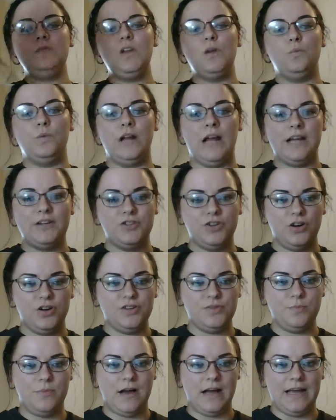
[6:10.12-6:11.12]
When I
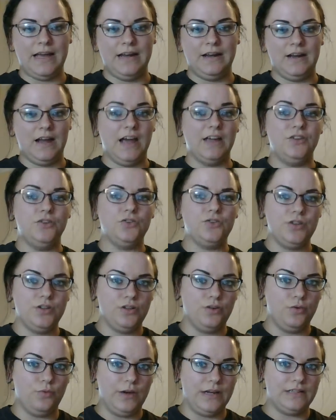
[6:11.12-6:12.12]
charge mine, I usually
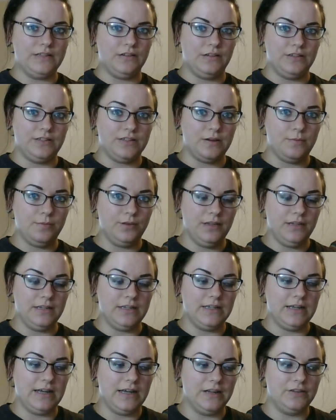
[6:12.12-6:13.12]
don't wait till it's completely
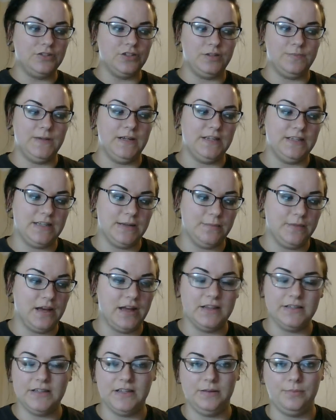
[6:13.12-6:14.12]
dead just because I'm
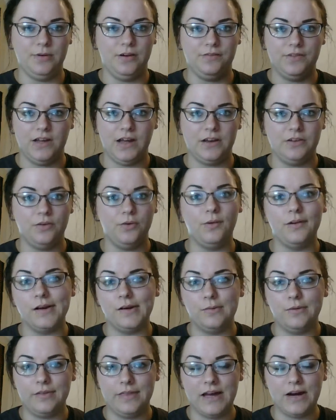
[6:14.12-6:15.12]
constantly puffing. I don't want to
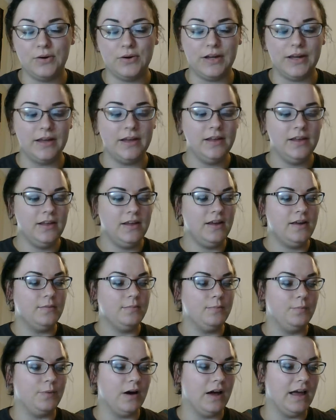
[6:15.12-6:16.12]
go without it.
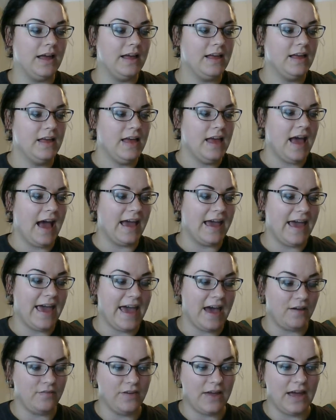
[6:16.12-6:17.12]
But I
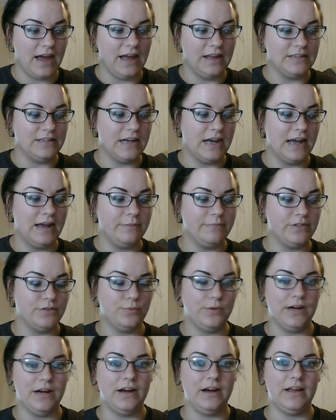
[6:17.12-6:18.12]
have had times
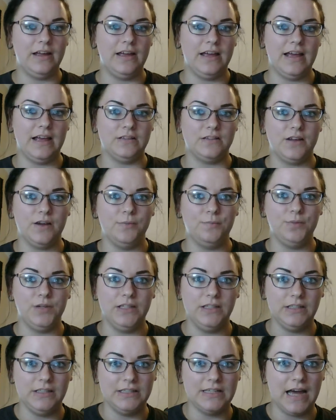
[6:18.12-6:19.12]
where it has
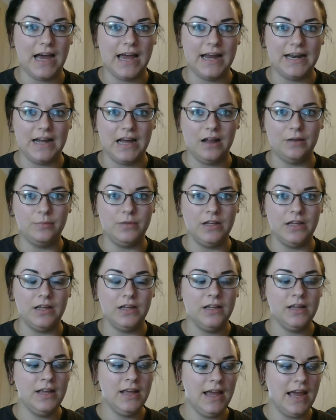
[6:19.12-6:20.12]
completely died on me.
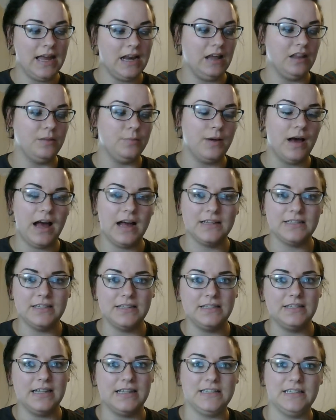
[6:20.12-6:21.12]
And on the box it
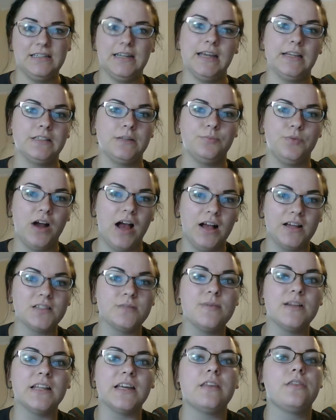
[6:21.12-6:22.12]
says it takes
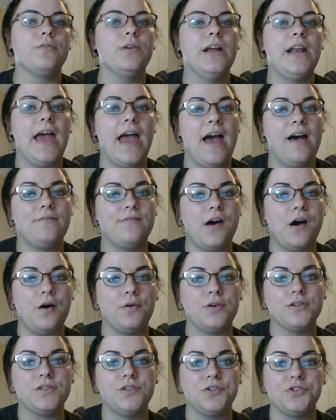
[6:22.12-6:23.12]
approximately 3.5
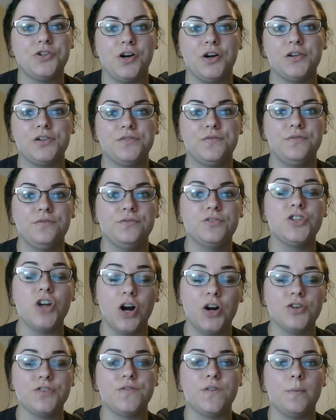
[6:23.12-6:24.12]
hours to
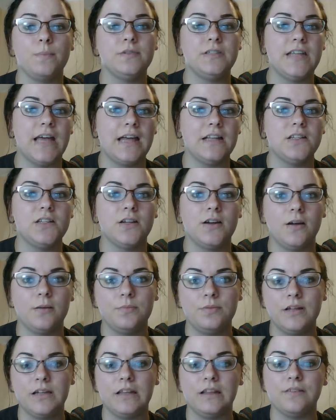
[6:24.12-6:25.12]
charge from dead to
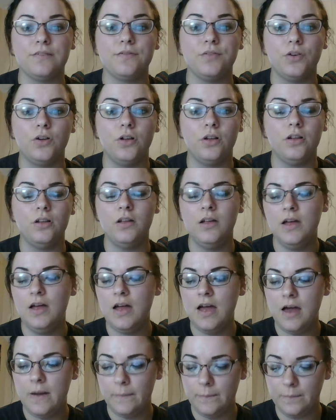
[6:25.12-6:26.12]
completely full.
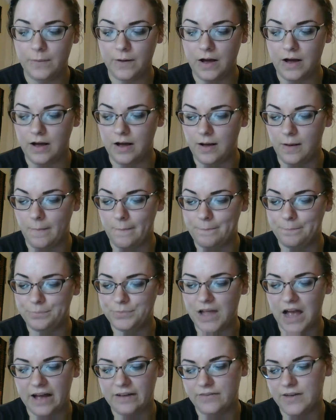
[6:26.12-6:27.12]
But
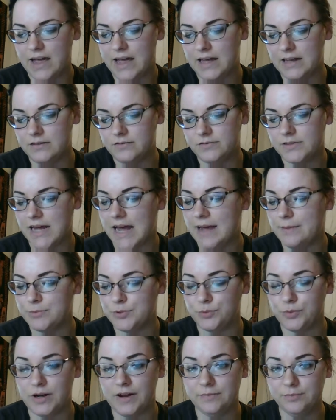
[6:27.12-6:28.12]
I've had times
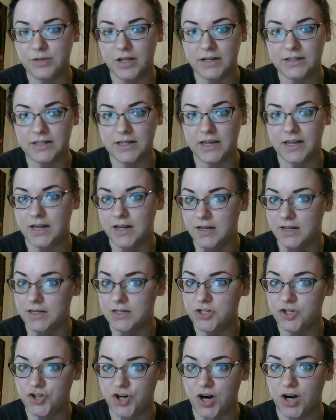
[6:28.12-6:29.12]
where I've plugged it in and
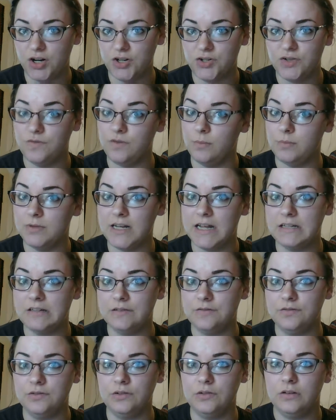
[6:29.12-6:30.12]
it's charged from dead to
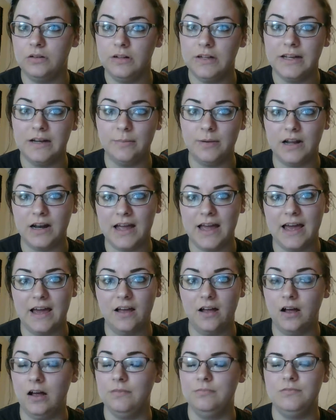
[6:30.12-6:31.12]
full in about
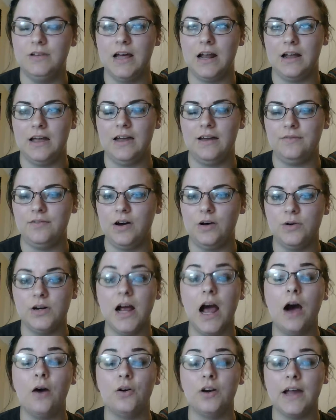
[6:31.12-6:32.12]
not a half hour,
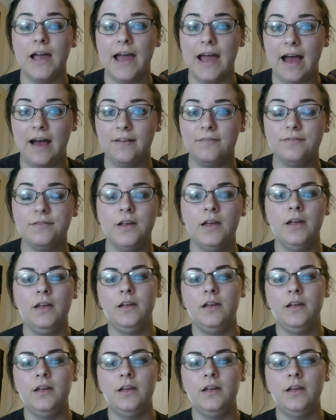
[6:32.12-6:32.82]
an hour and a half.